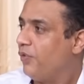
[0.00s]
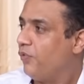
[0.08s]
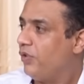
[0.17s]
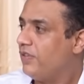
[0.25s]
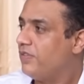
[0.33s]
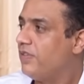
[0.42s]

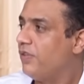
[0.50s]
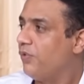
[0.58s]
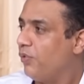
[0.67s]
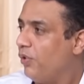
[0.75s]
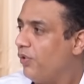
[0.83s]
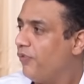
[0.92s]
What is the
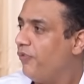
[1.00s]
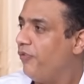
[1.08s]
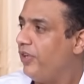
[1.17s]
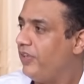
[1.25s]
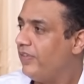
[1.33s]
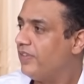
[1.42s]
role of
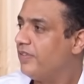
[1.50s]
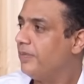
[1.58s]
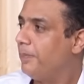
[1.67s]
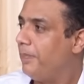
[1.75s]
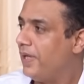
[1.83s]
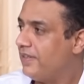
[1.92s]
various
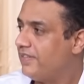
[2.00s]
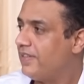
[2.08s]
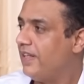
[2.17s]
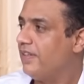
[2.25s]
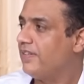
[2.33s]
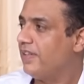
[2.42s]
blood
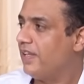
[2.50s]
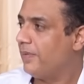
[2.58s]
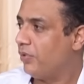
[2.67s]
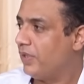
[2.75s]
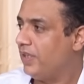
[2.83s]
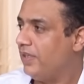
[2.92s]
cells in our
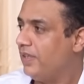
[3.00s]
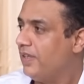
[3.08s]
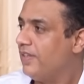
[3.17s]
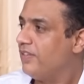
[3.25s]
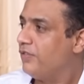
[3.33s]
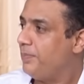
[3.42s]
body,
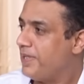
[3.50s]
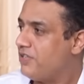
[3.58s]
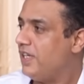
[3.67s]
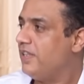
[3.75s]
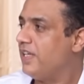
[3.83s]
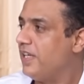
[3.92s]

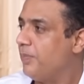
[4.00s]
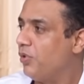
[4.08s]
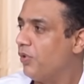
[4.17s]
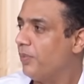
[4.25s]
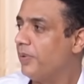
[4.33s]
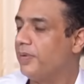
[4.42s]
especially the
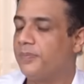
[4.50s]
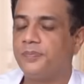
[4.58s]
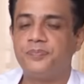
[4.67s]
hemoglobin?